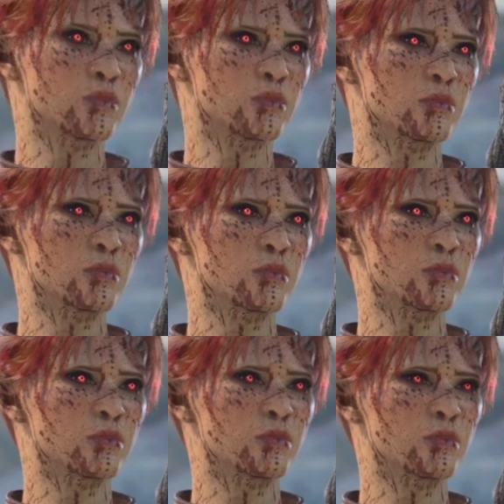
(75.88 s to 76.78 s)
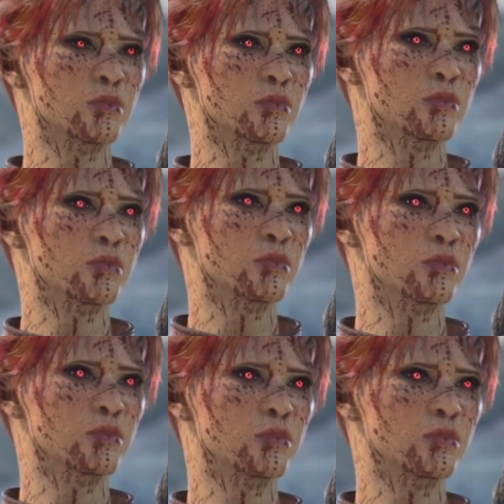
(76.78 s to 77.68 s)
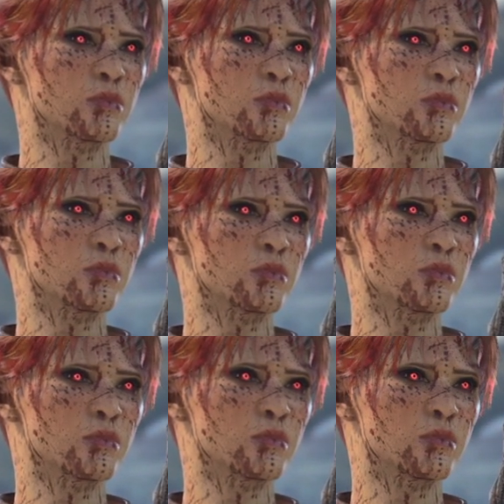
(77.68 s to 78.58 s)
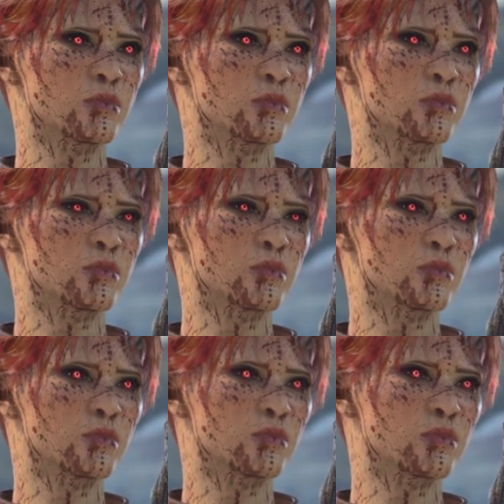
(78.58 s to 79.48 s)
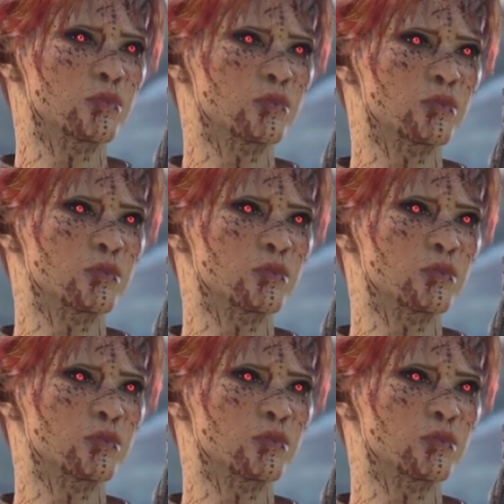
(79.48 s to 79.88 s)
[no speech]